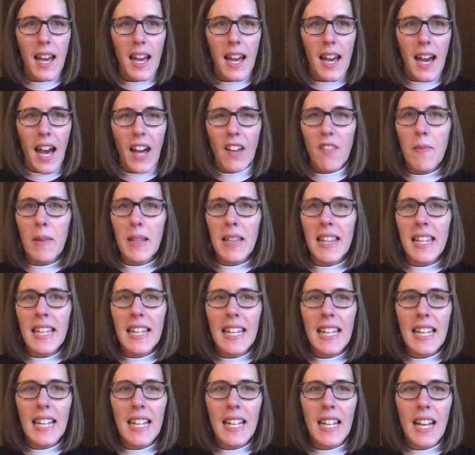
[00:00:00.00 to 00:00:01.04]
I've been
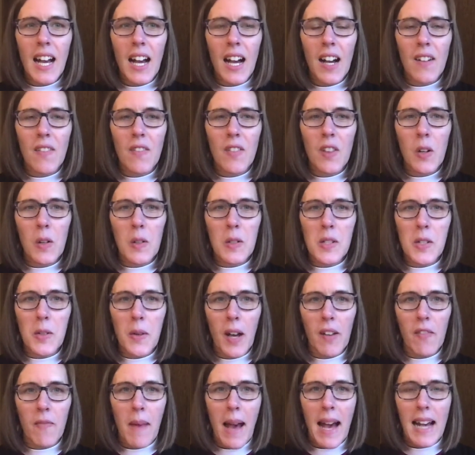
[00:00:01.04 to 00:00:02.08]
thinking of those who
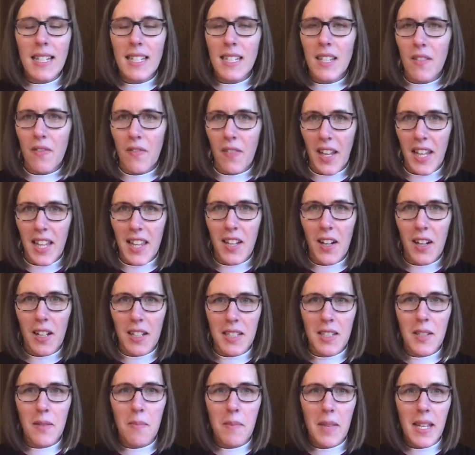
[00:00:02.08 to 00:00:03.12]
have passed the faith on
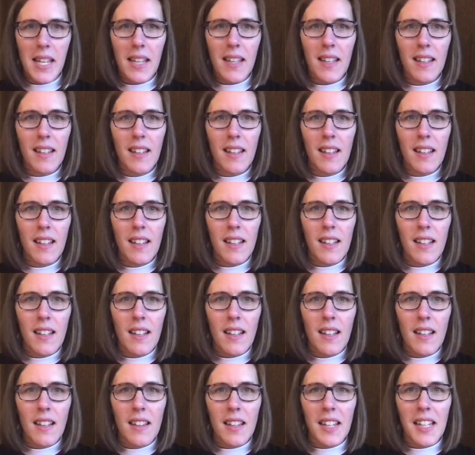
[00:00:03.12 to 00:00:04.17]
to me:
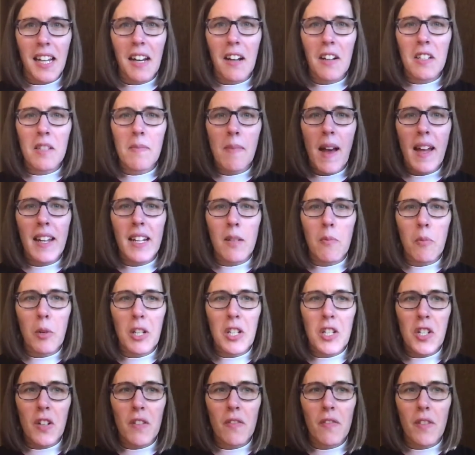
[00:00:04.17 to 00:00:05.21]
the charismatic
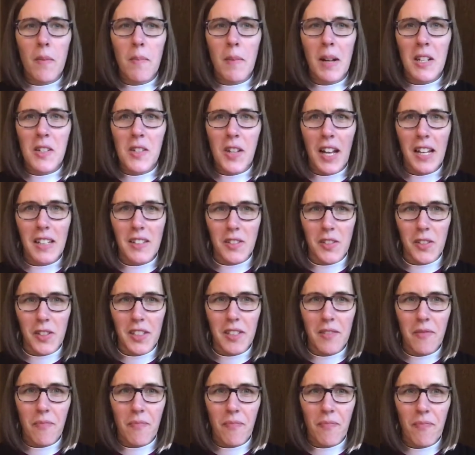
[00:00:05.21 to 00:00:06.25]
preacher from my childhood,
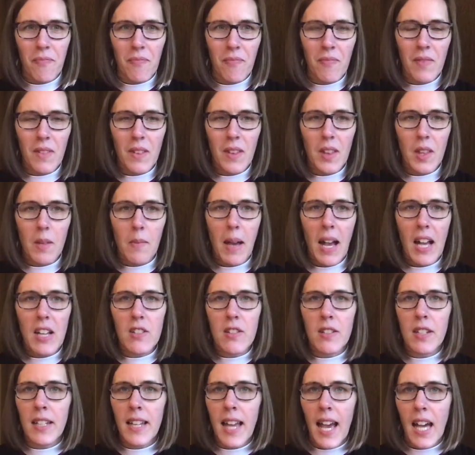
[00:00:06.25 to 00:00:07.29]
the
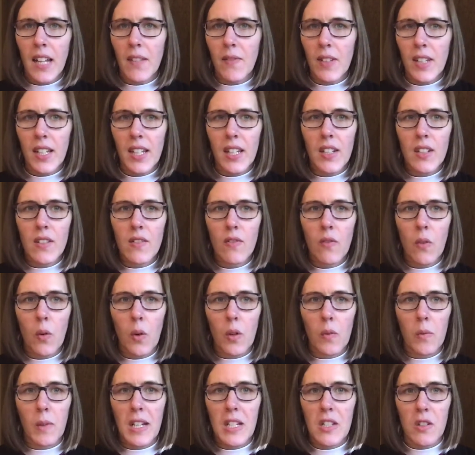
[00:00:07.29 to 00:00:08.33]
passionate advocate for
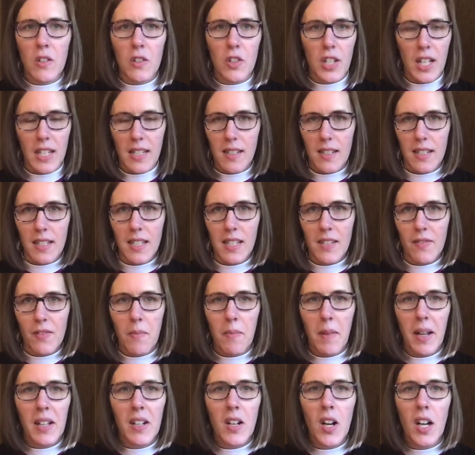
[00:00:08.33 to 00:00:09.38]
racial justice from
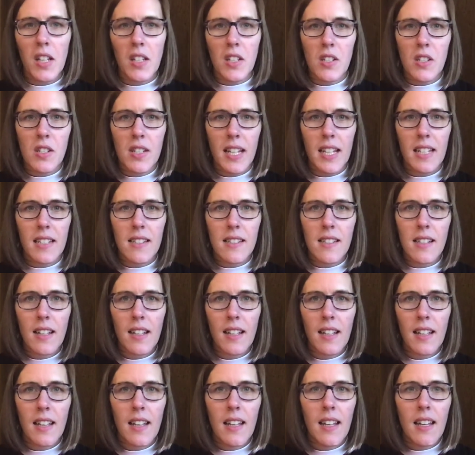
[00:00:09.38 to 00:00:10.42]
my college days,
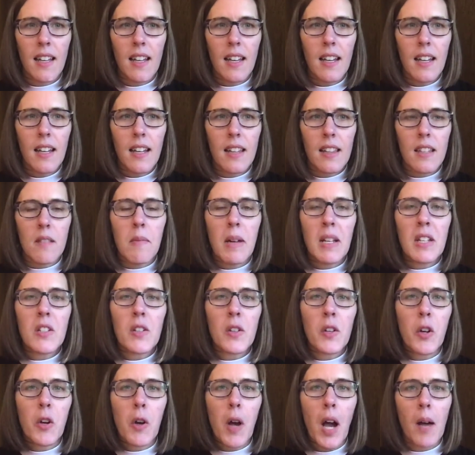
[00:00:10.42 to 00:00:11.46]
the mentor
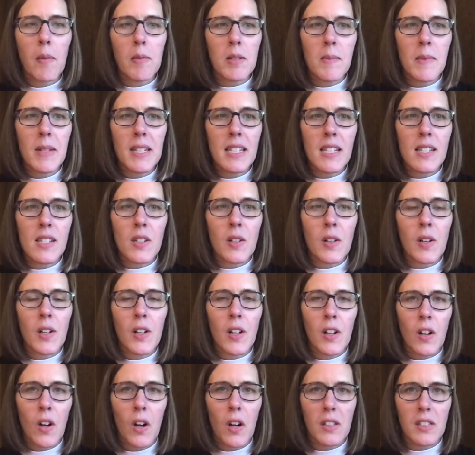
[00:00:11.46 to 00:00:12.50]
who helped me discern a
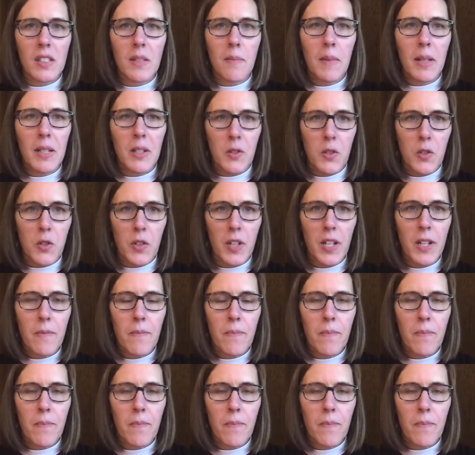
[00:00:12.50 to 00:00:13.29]
call to ministry,